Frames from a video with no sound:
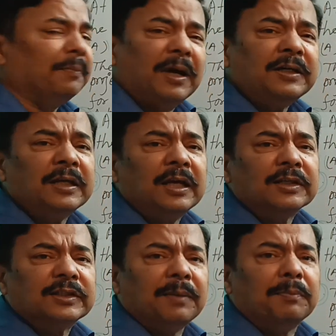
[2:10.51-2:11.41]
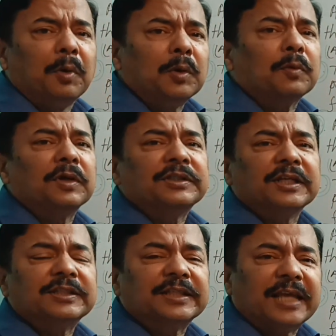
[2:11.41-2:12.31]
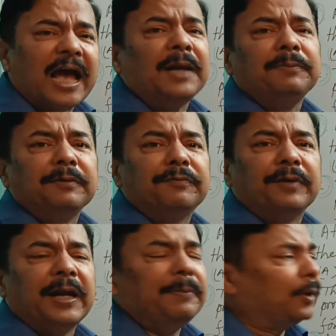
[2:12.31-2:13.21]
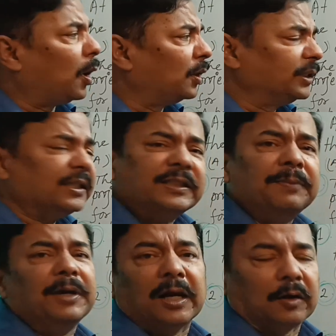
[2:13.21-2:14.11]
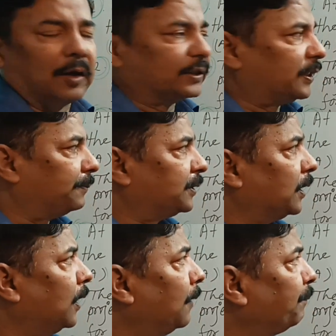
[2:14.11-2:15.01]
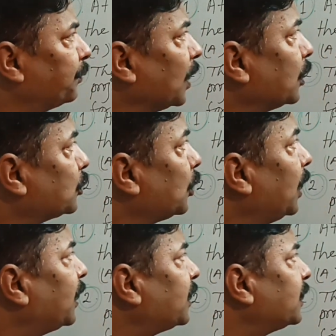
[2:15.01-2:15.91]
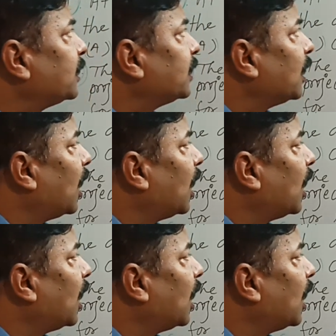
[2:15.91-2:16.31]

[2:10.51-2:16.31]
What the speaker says: but some more questions can be framed on the similar concepts. So let us